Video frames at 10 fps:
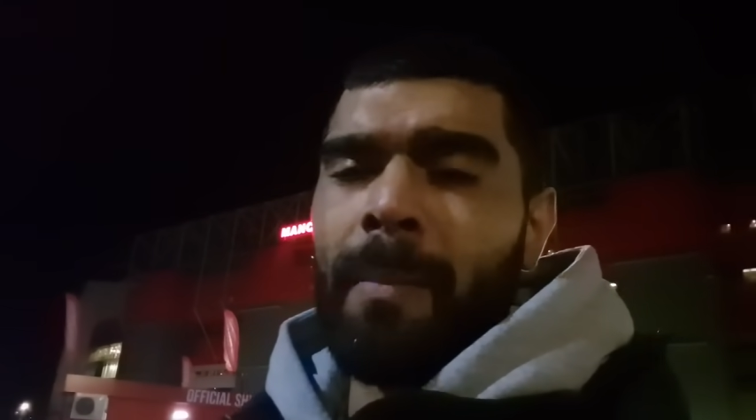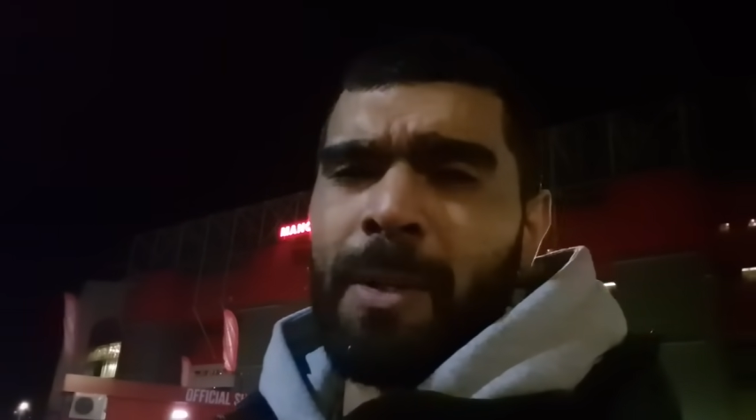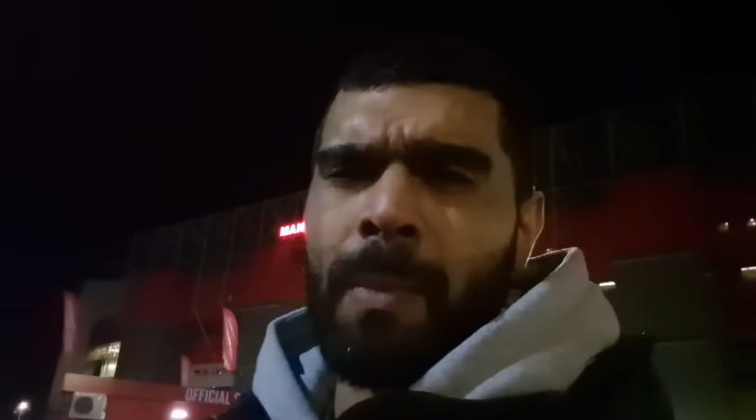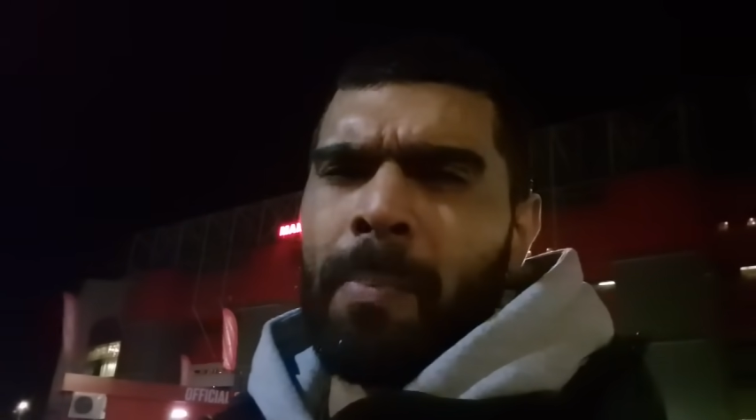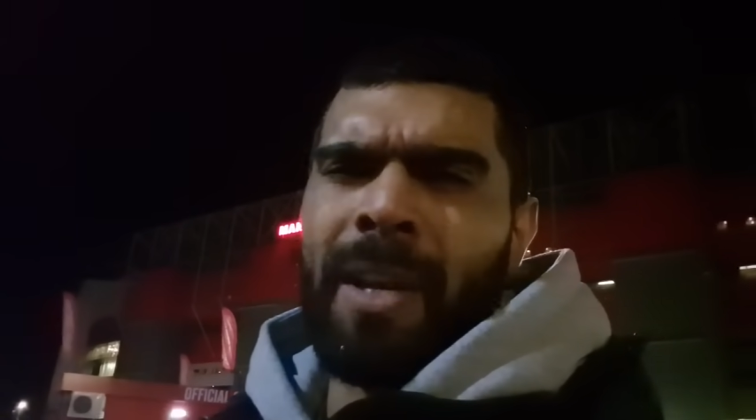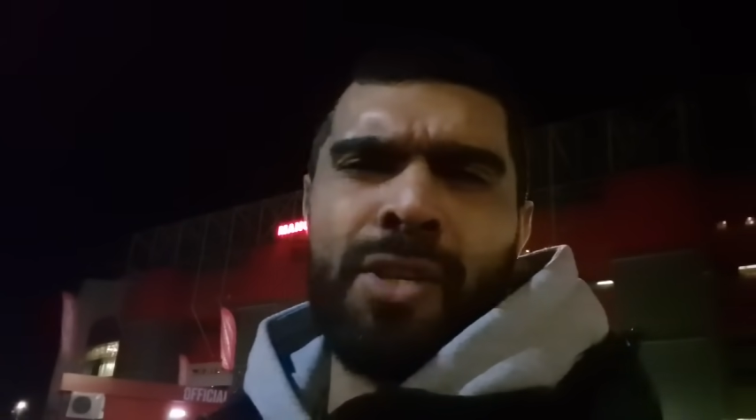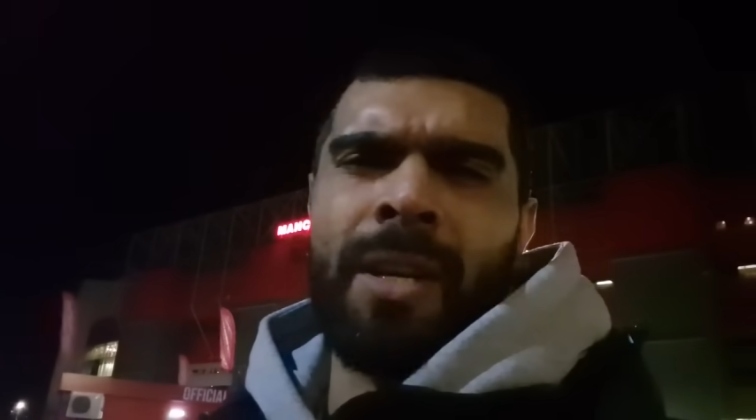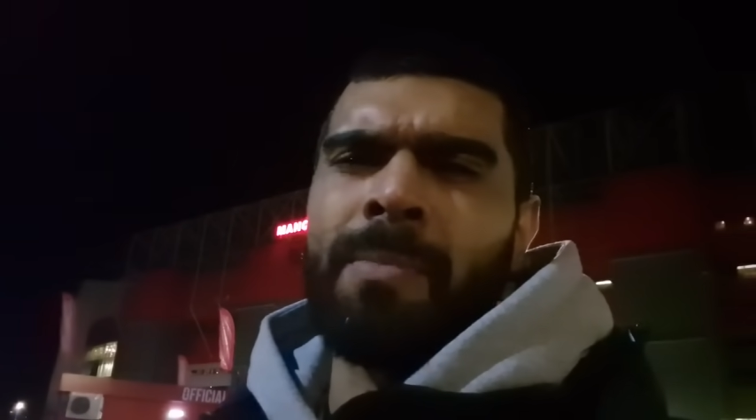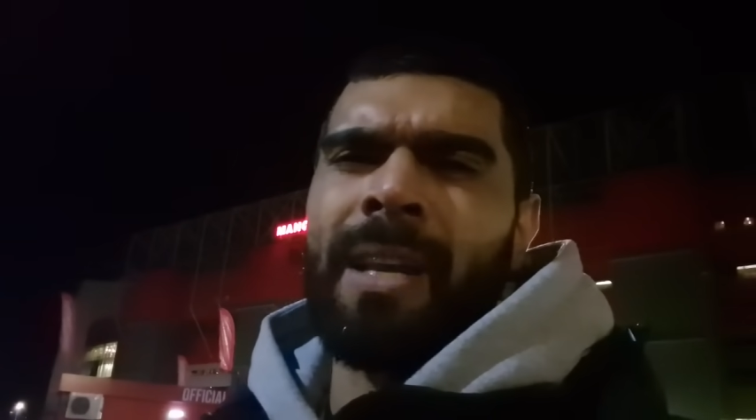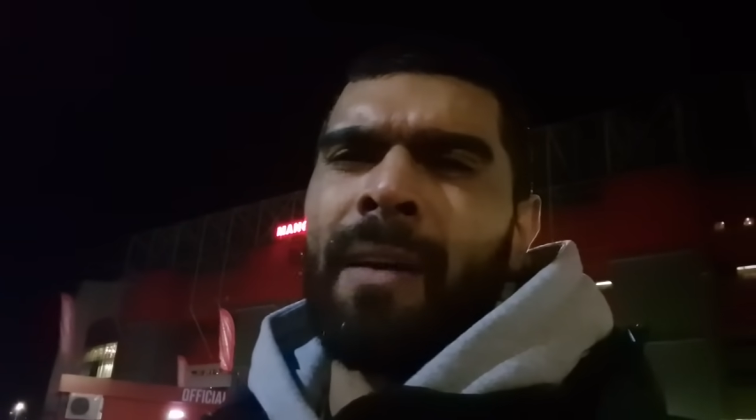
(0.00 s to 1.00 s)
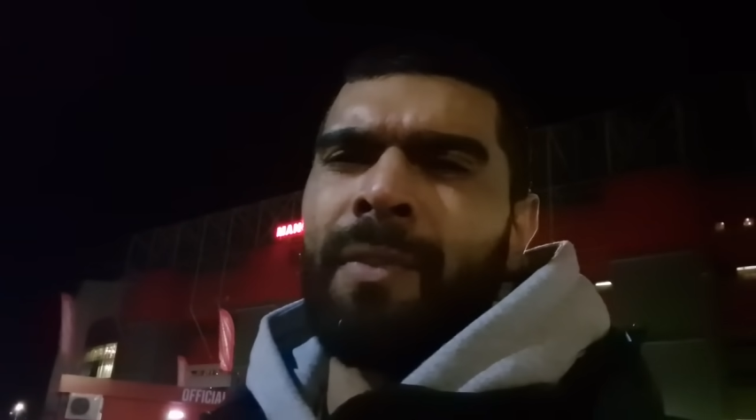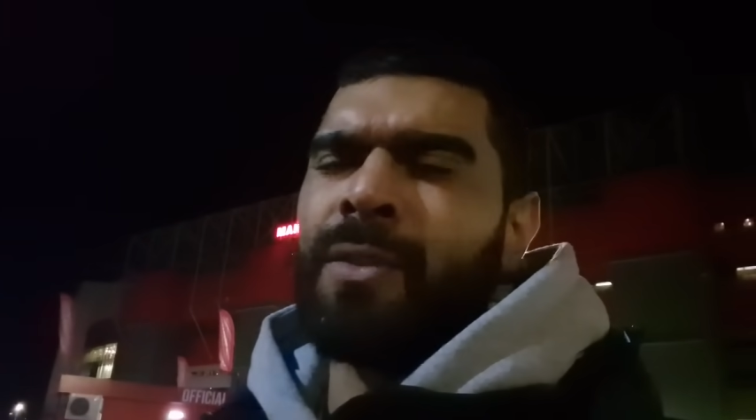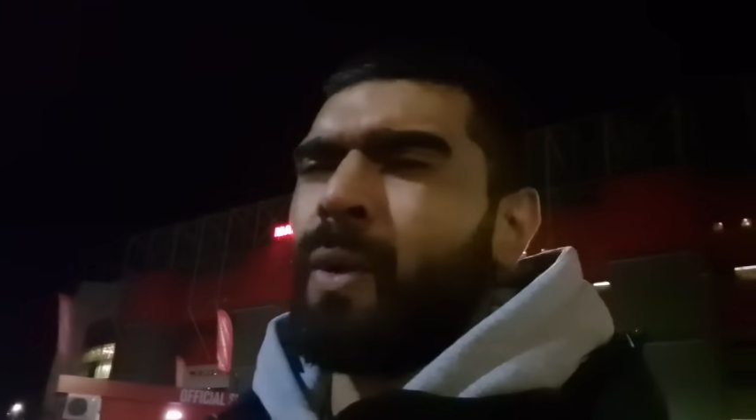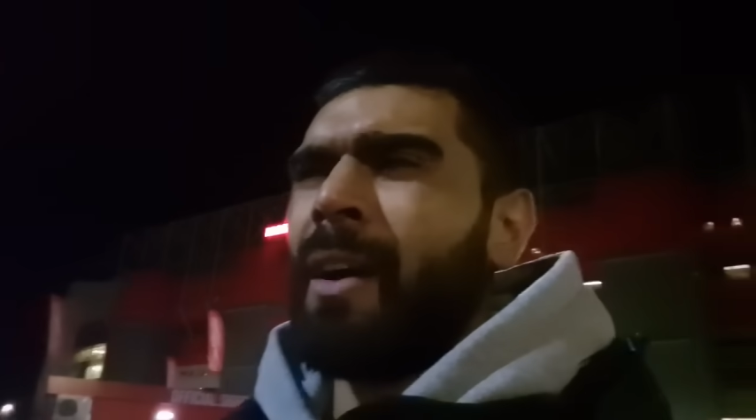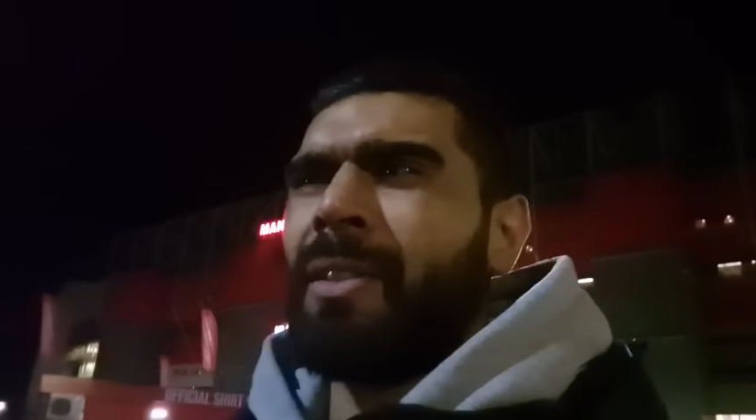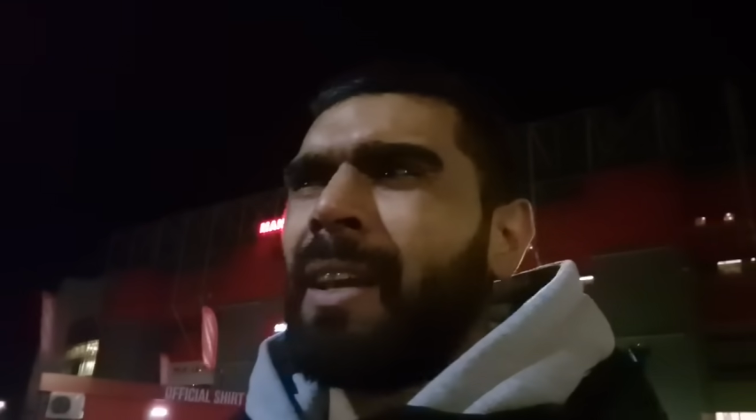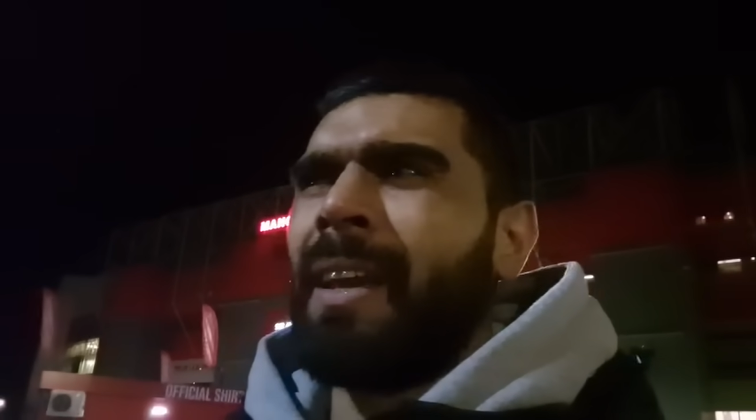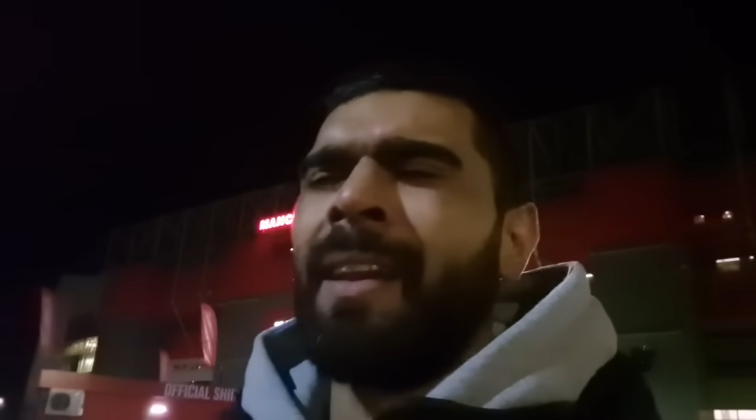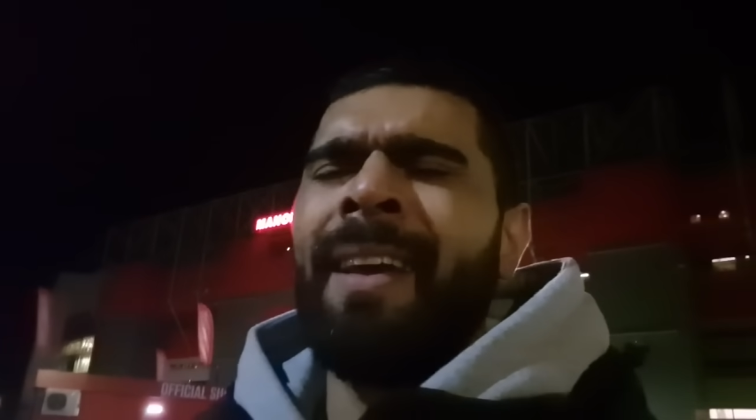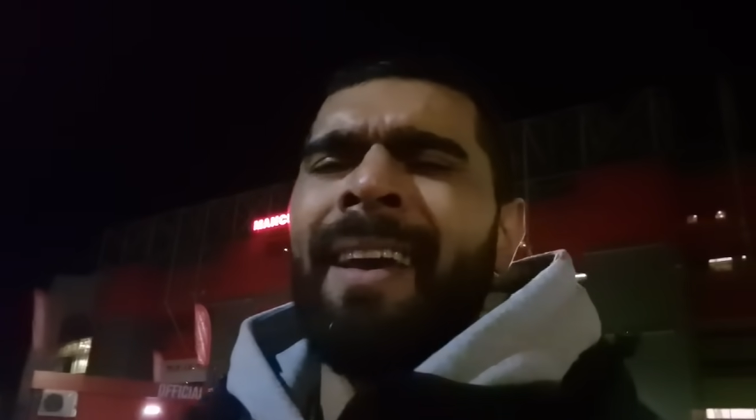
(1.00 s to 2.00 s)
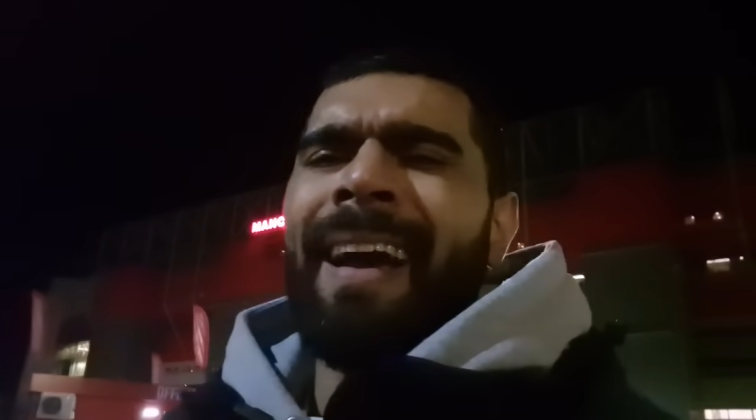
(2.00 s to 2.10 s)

He must be pinching himself as well, thinking,